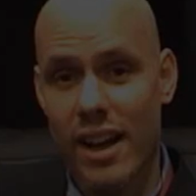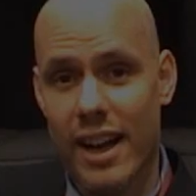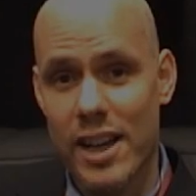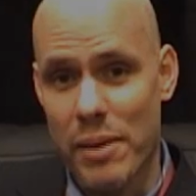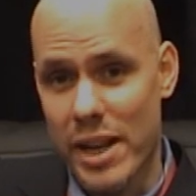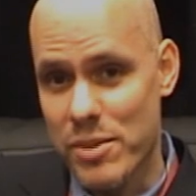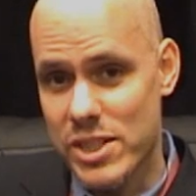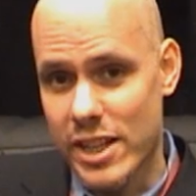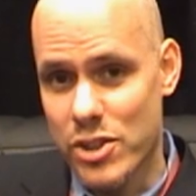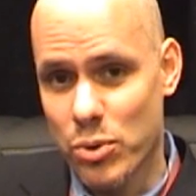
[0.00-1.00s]
Hi, my name
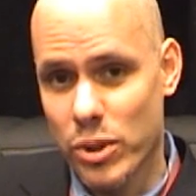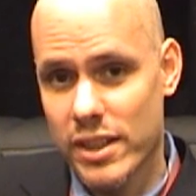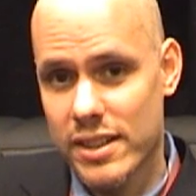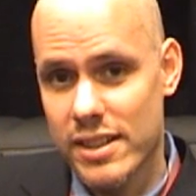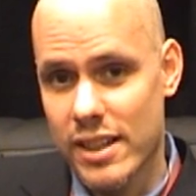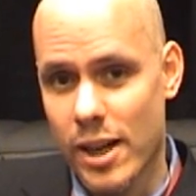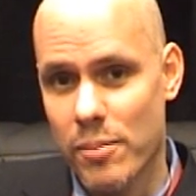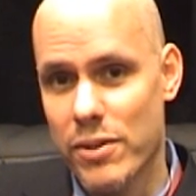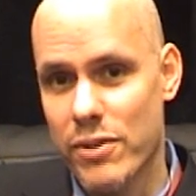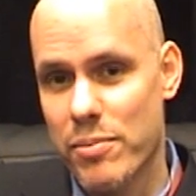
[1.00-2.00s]
is Ted Julian.
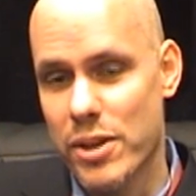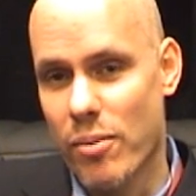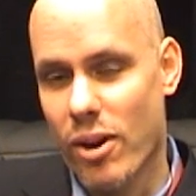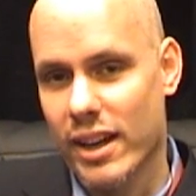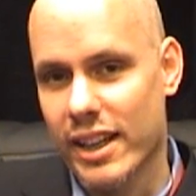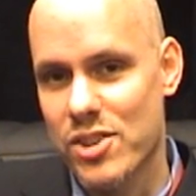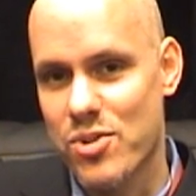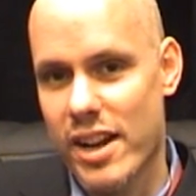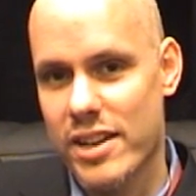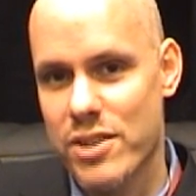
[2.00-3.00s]
I'm the VP of Marketing and
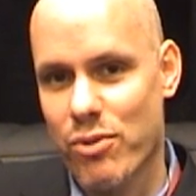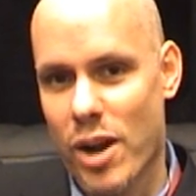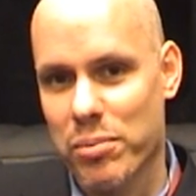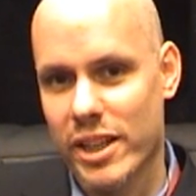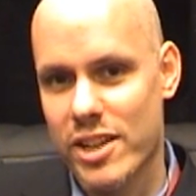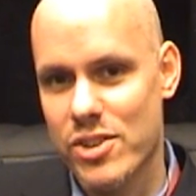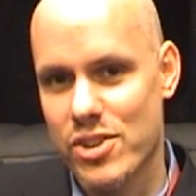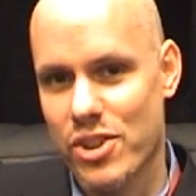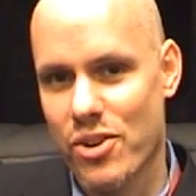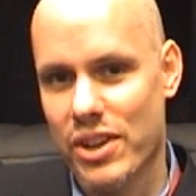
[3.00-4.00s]
Strategy for Application
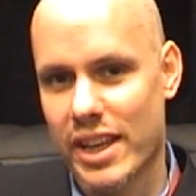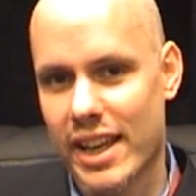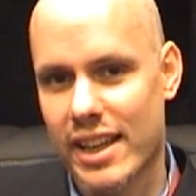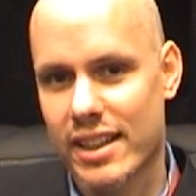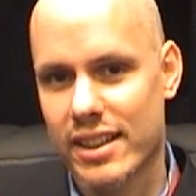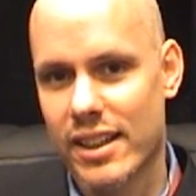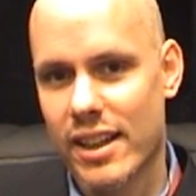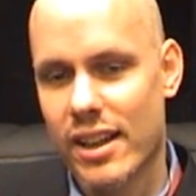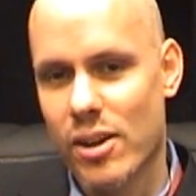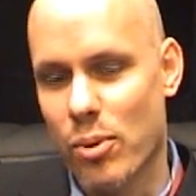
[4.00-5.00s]
Security, Inc.
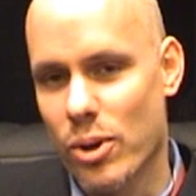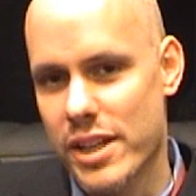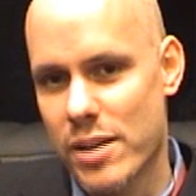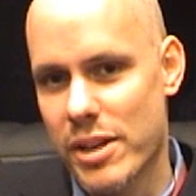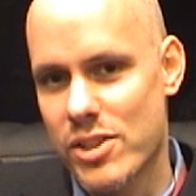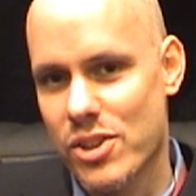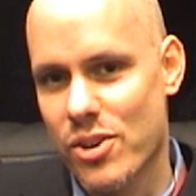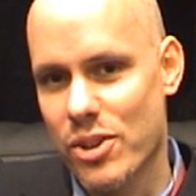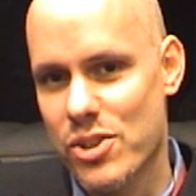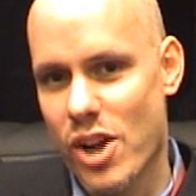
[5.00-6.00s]
We're a database
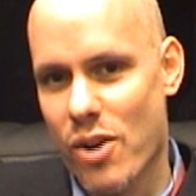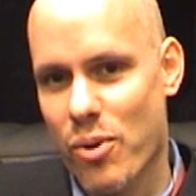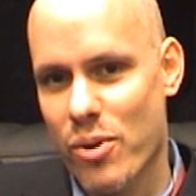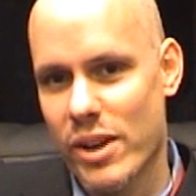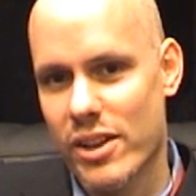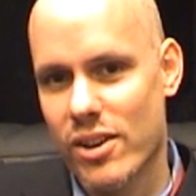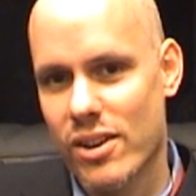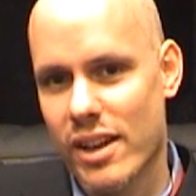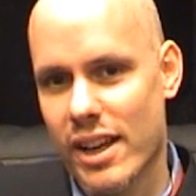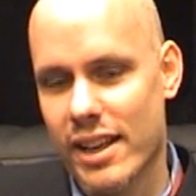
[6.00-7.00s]
security software
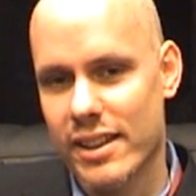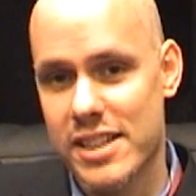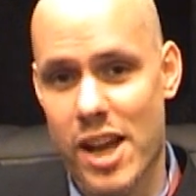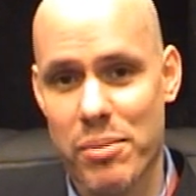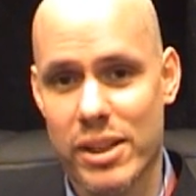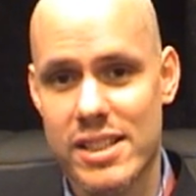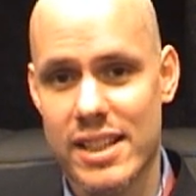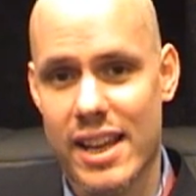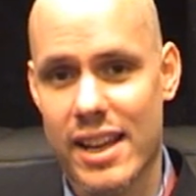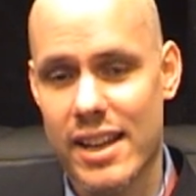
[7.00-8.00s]
vendor, and the topic
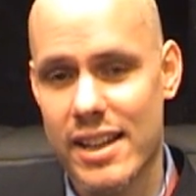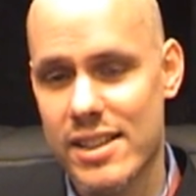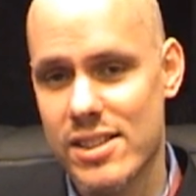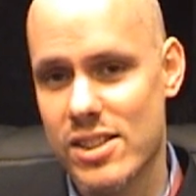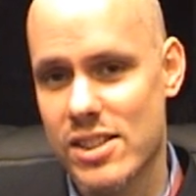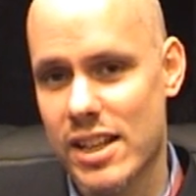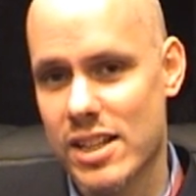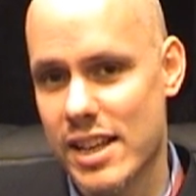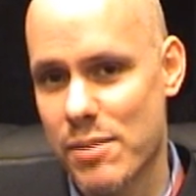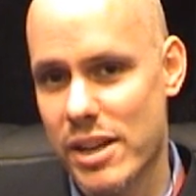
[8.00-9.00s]
today is the
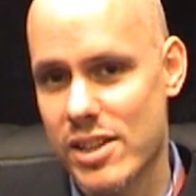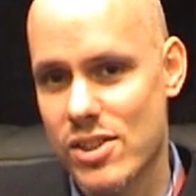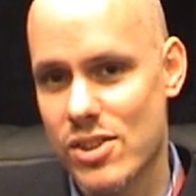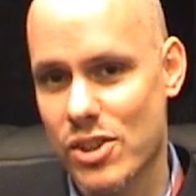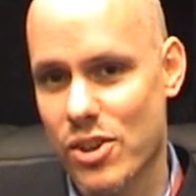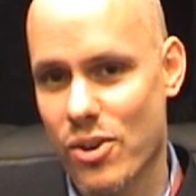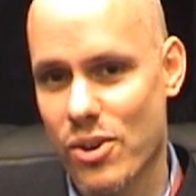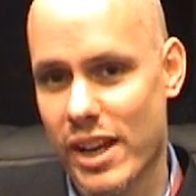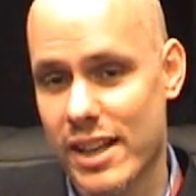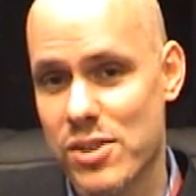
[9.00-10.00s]
state of database
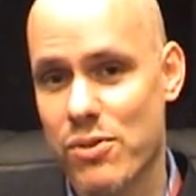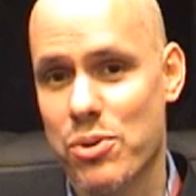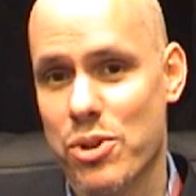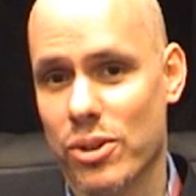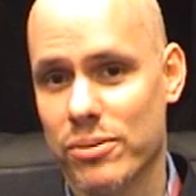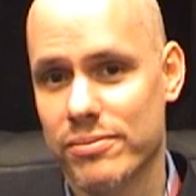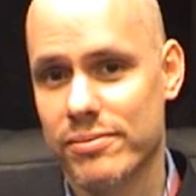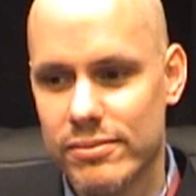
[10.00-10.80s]
security and its future.